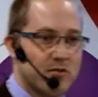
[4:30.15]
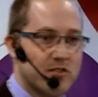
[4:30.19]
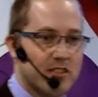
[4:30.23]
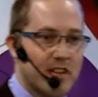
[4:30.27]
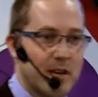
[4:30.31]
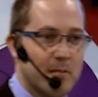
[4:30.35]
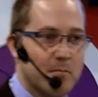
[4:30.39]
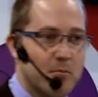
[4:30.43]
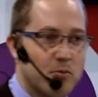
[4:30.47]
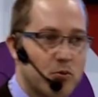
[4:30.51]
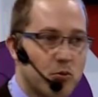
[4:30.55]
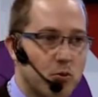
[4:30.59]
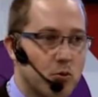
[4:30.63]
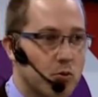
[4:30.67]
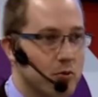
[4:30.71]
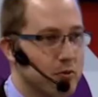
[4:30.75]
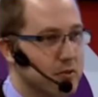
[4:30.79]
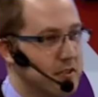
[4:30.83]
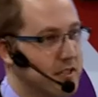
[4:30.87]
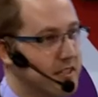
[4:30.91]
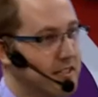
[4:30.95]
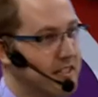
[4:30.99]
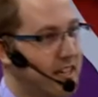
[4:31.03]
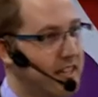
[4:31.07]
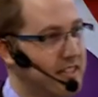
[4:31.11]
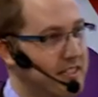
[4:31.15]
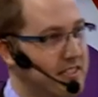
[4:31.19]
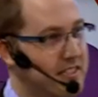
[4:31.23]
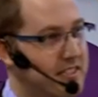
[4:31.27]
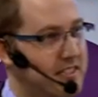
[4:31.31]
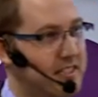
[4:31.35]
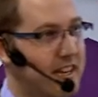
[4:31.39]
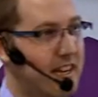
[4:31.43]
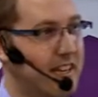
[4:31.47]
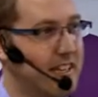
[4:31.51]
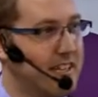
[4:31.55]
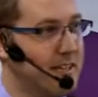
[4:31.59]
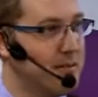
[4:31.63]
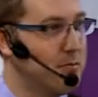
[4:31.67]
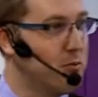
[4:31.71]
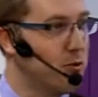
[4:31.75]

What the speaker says: shampoo and the nice tiny